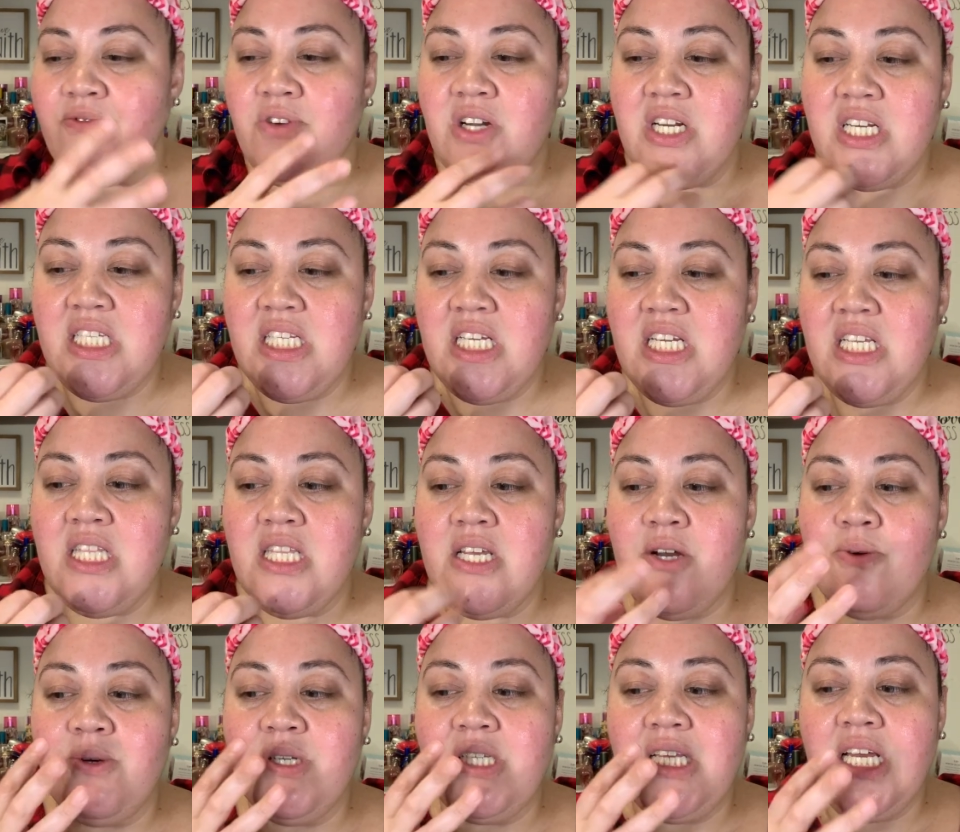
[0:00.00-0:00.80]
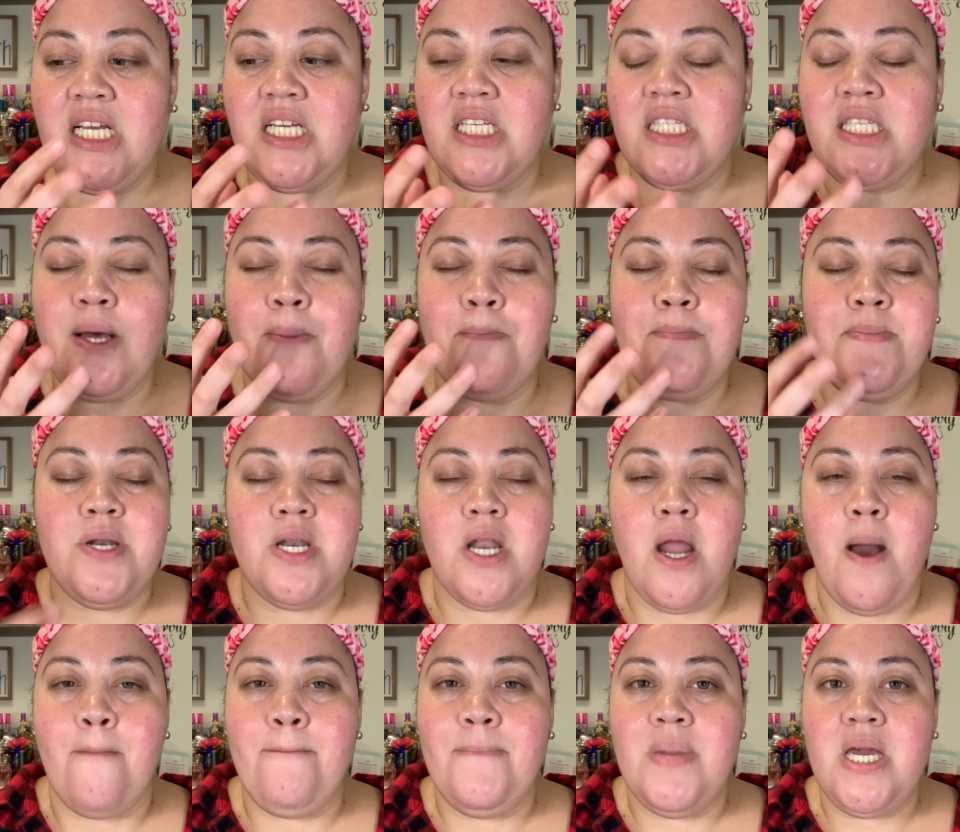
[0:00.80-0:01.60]
reason, there was like some
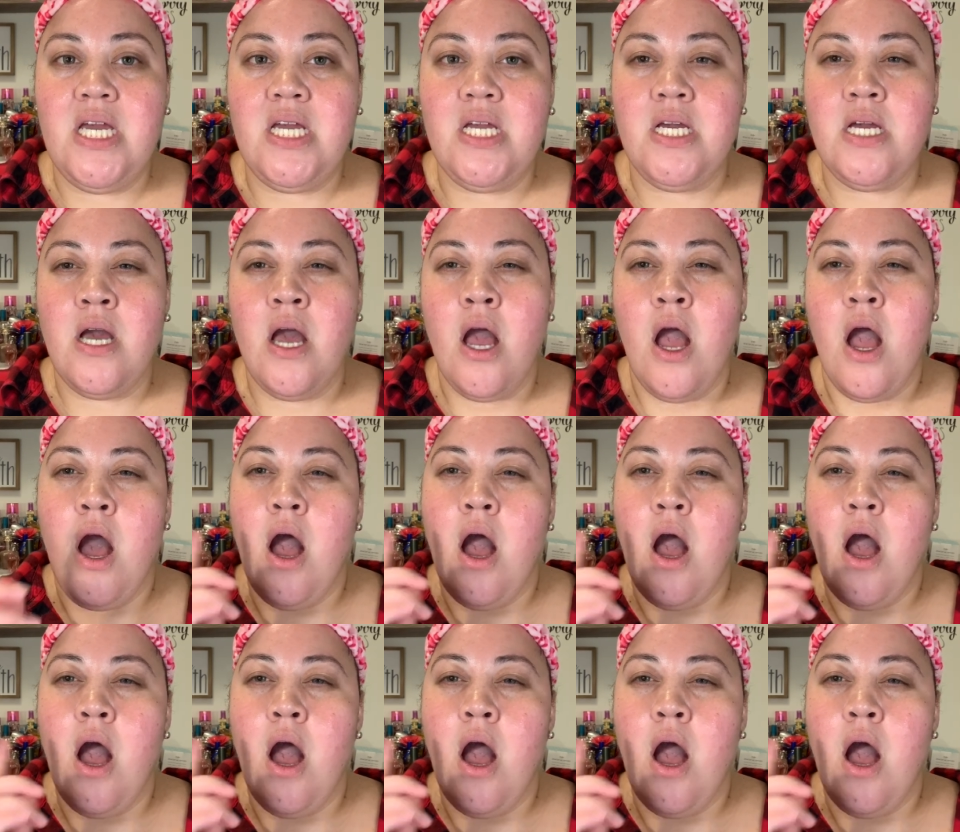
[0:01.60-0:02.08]
numbing